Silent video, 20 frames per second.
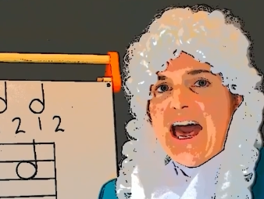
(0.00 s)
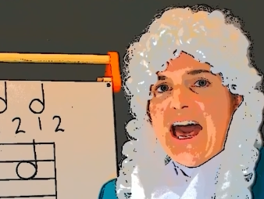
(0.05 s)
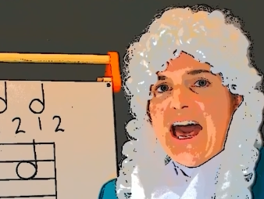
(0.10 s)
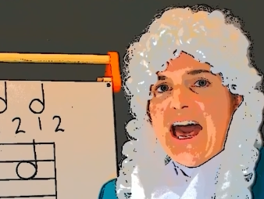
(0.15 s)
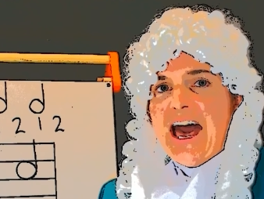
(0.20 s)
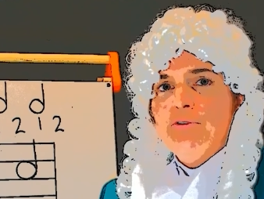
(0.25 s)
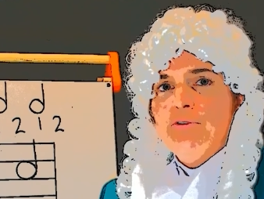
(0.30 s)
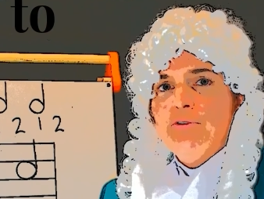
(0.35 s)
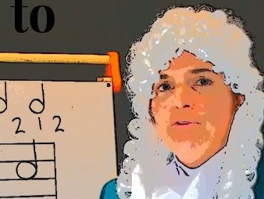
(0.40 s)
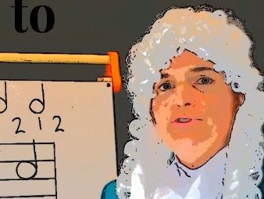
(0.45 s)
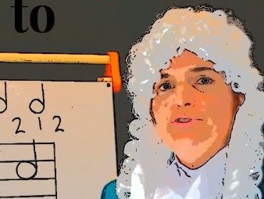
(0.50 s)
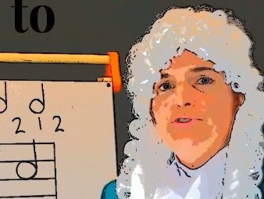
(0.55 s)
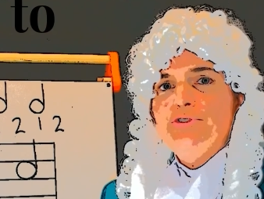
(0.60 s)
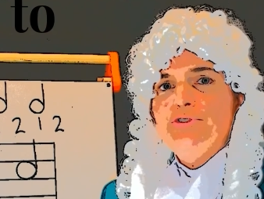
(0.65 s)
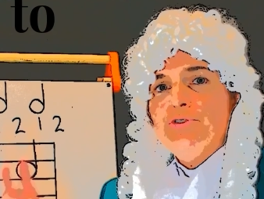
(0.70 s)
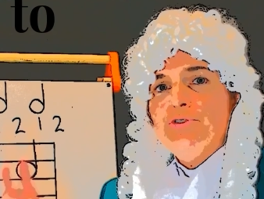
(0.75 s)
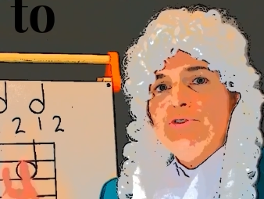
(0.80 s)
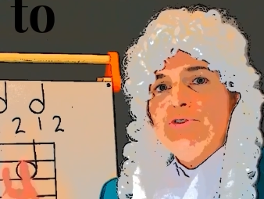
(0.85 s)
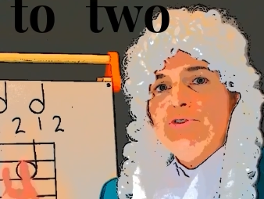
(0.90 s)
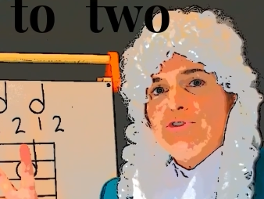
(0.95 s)

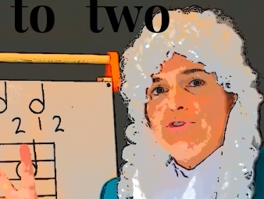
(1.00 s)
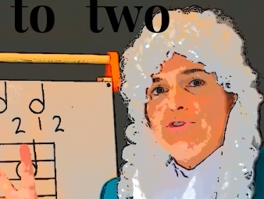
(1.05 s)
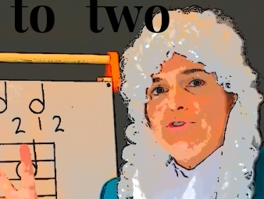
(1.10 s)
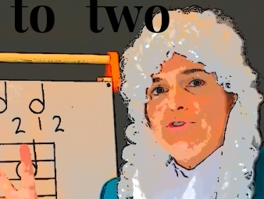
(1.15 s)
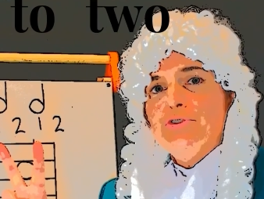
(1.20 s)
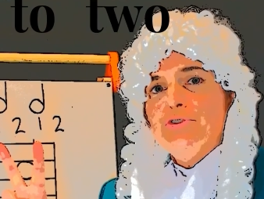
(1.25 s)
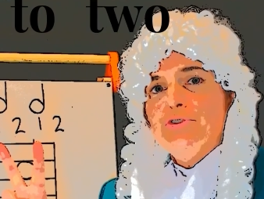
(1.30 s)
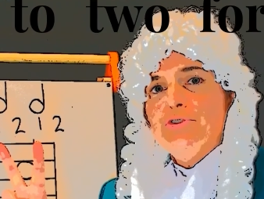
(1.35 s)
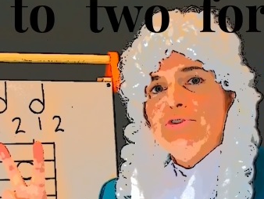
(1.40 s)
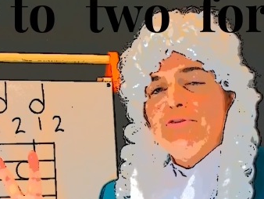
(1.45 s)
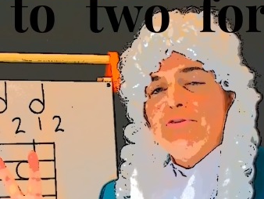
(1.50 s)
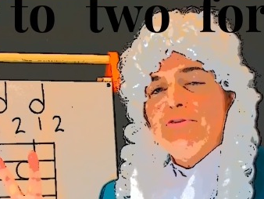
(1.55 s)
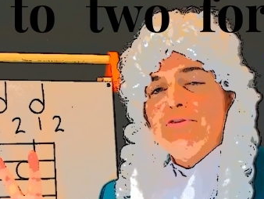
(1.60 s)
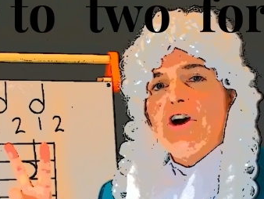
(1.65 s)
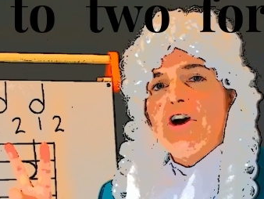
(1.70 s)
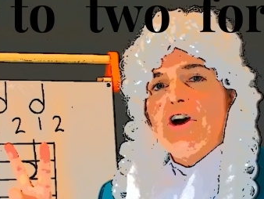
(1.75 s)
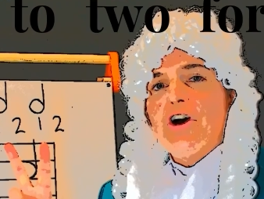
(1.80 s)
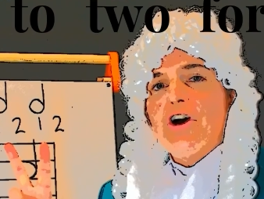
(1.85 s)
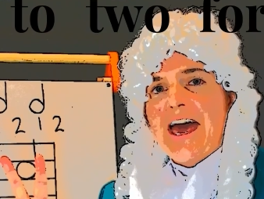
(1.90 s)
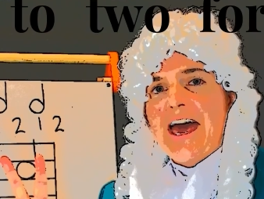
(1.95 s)
Count to
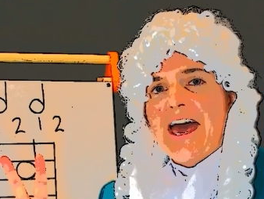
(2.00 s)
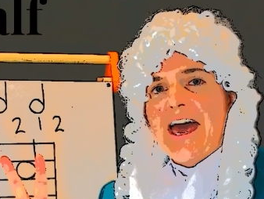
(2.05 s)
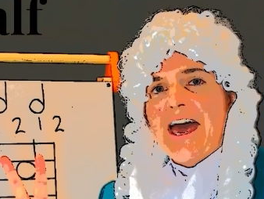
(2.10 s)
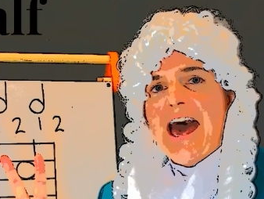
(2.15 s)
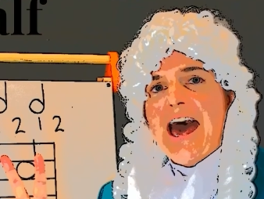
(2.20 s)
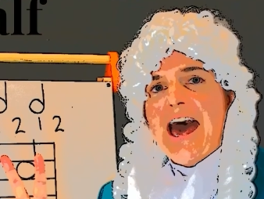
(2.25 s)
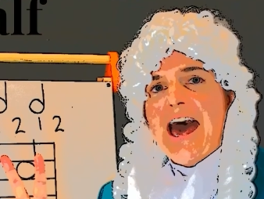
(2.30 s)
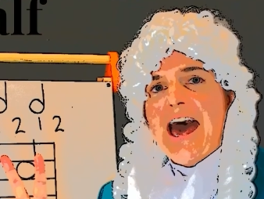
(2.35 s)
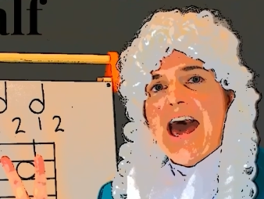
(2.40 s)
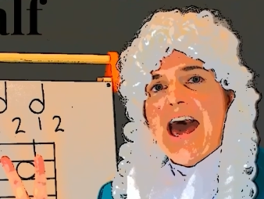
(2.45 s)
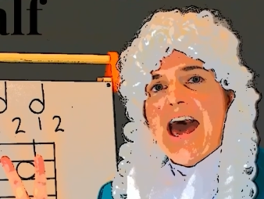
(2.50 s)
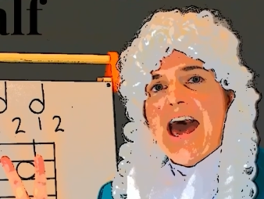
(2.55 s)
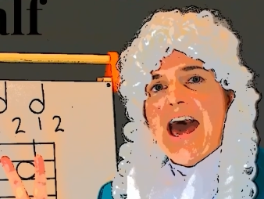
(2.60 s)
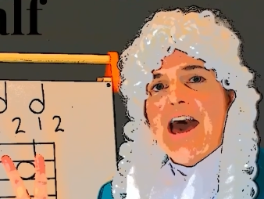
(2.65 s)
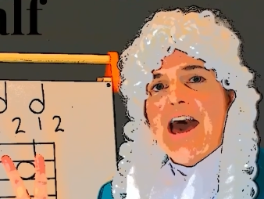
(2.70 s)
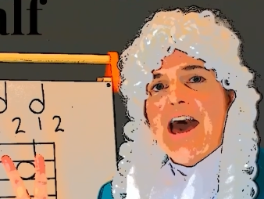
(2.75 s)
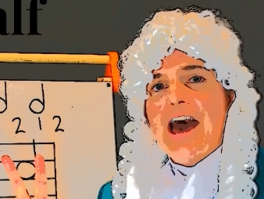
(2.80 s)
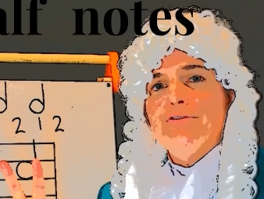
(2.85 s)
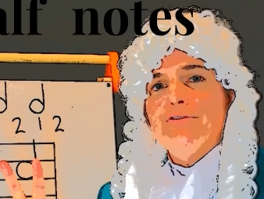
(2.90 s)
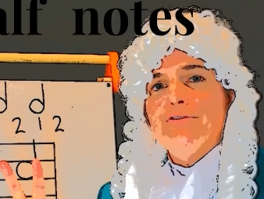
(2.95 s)
two for
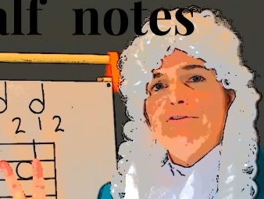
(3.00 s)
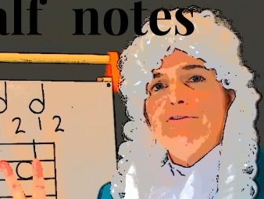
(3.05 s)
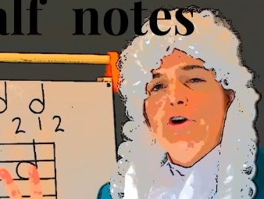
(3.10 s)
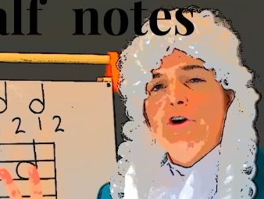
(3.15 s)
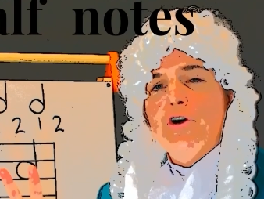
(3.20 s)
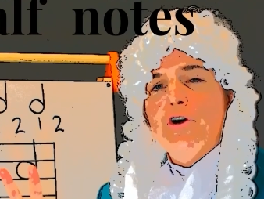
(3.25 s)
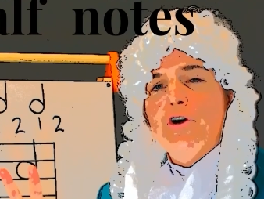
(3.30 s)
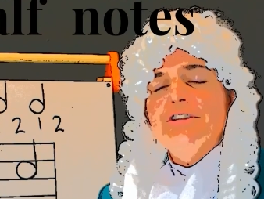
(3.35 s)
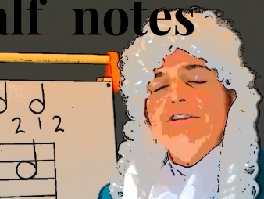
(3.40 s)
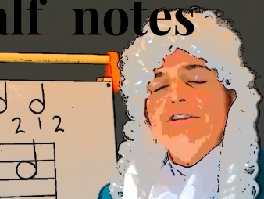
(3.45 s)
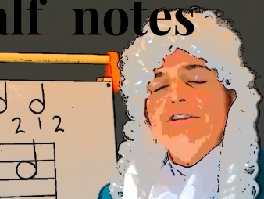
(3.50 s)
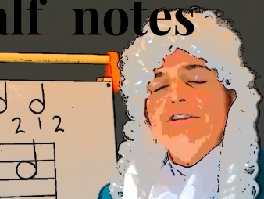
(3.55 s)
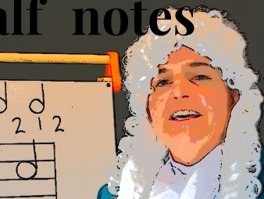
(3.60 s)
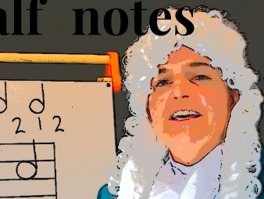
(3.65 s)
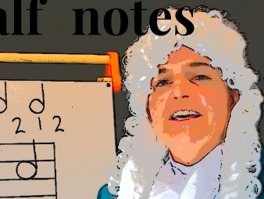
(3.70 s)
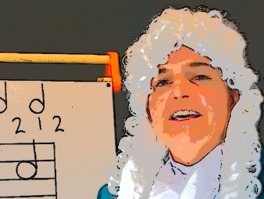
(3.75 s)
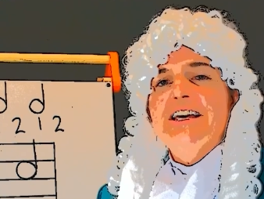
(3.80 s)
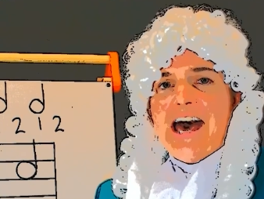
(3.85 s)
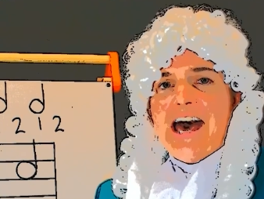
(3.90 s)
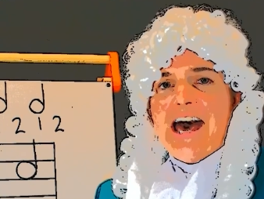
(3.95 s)
half
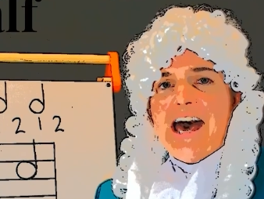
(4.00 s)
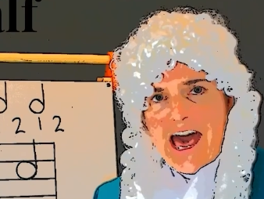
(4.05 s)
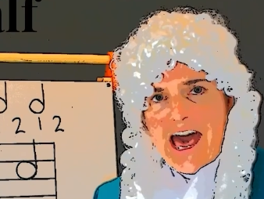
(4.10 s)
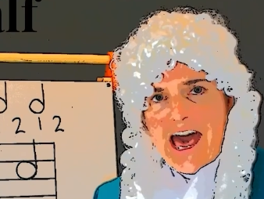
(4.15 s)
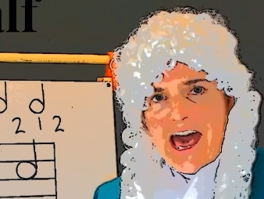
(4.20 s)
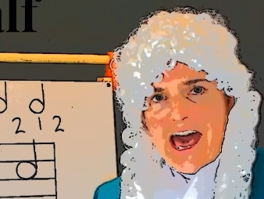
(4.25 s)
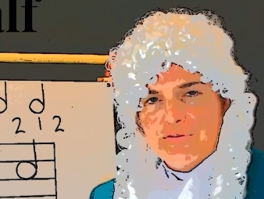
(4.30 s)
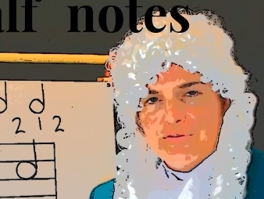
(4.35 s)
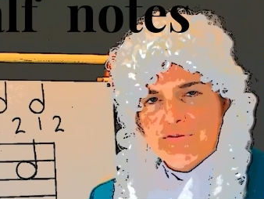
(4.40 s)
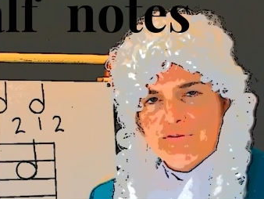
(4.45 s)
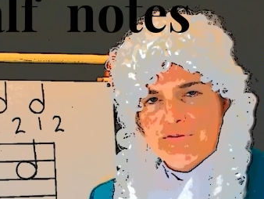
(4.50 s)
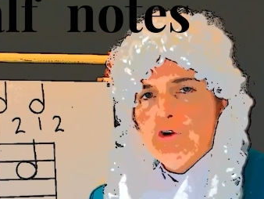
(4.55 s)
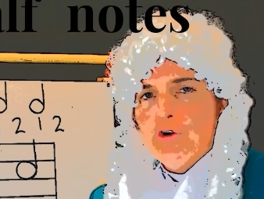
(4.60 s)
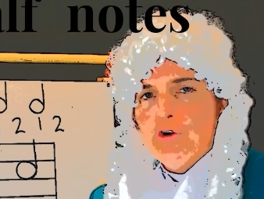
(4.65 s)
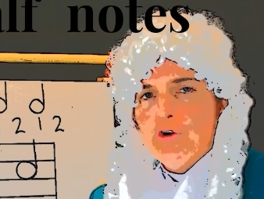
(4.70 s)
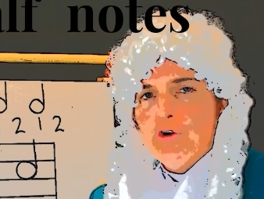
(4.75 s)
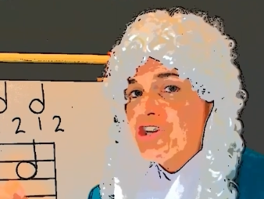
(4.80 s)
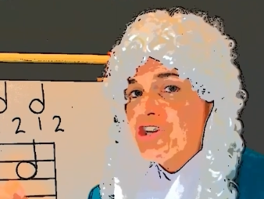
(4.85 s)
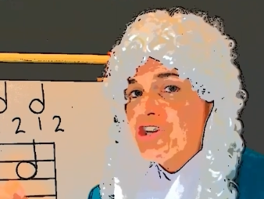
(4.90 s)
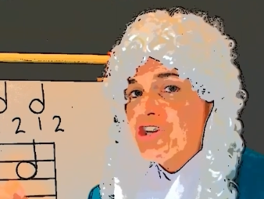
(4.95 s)
notes. Half
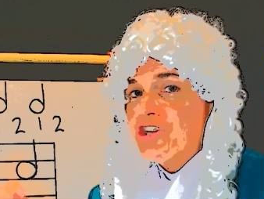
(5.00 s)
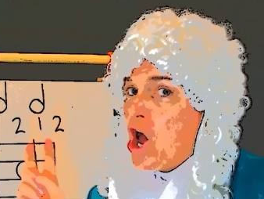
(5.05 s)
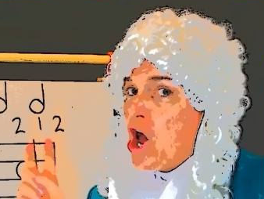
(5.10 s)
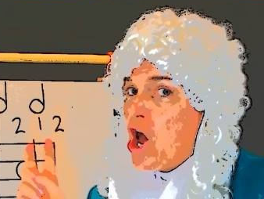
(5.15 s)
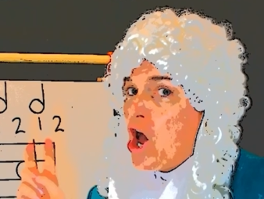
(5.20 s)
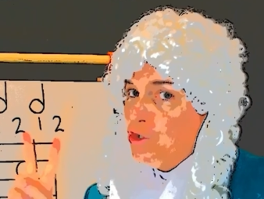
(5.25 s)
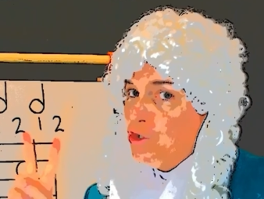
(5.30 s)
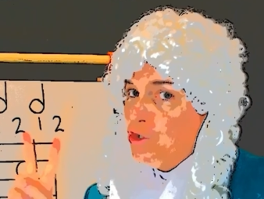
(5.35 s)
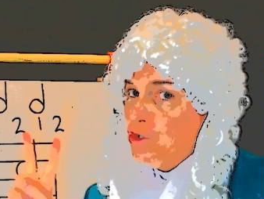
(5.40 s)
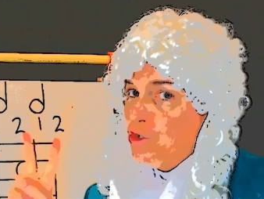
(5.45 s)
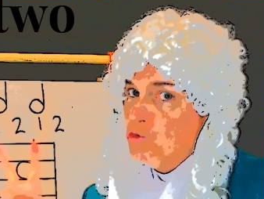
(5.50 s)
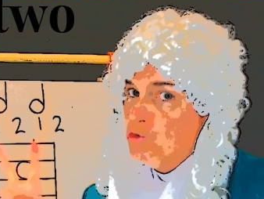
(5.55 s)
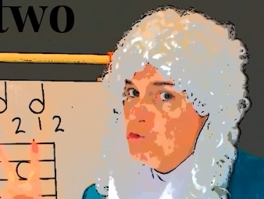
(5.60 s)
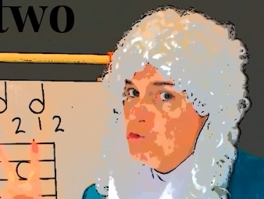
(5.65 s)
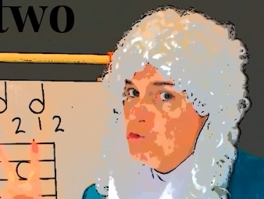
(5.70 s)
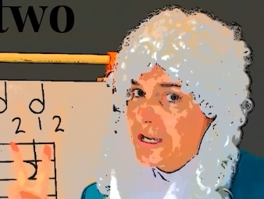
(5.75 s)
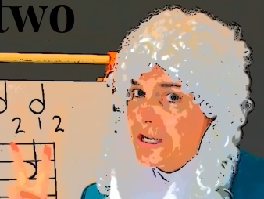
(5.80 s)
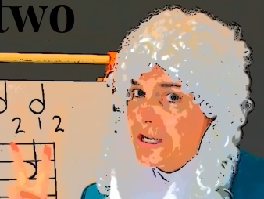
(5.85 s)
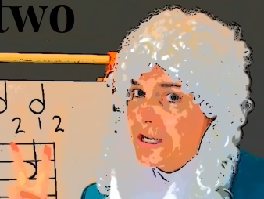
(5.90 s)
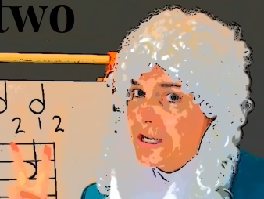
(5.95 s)
notes are
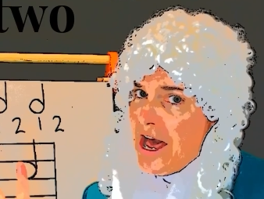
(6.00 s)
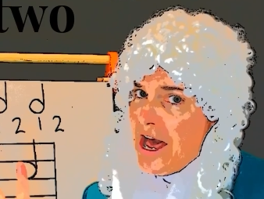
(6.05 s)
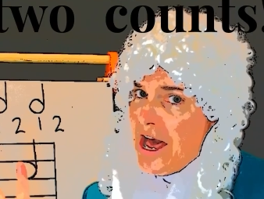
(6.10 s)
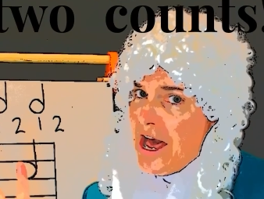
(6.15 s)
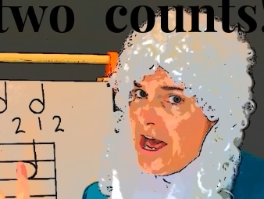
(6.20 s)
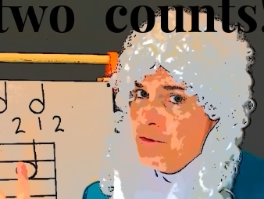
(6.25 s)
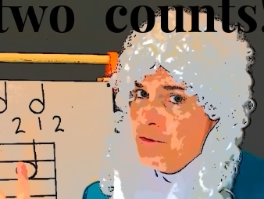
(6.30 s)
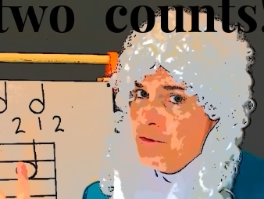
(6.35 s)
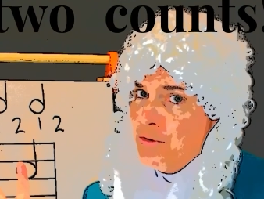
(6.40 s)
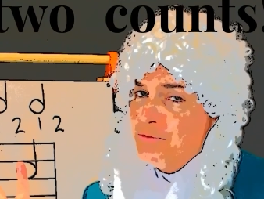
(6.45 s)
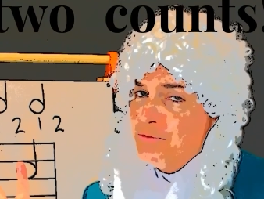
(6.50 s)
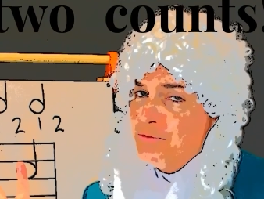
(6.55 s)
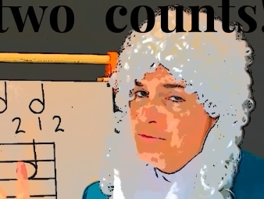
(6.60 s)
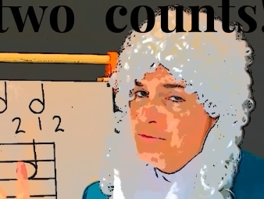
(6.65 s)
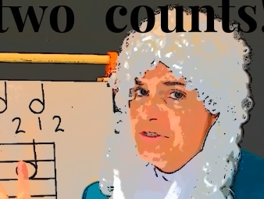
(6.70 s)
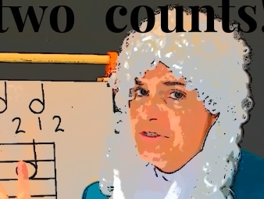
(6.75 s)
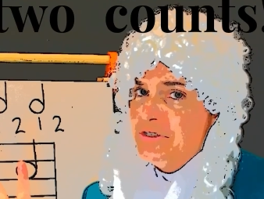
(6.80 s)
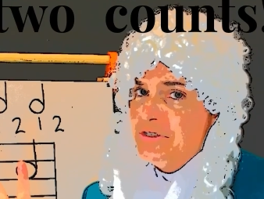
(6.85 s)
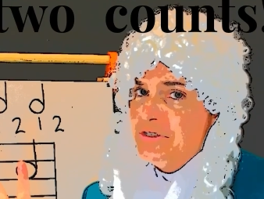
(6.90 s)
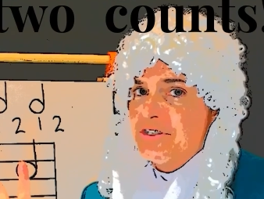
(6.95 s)
two
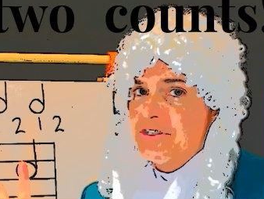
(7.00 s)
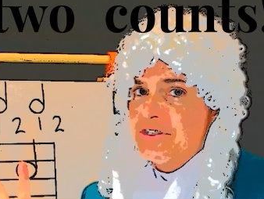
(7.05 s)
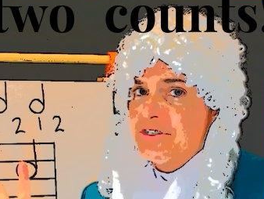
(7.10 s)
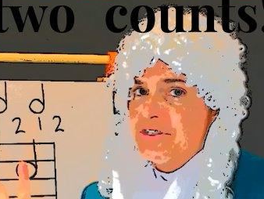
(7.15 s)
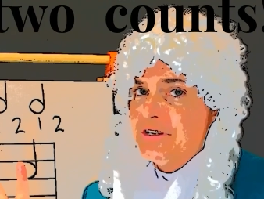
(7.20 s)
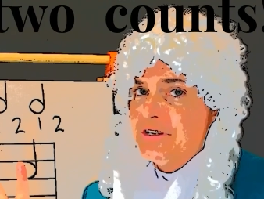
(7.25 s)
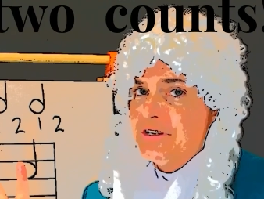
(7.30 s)
counts.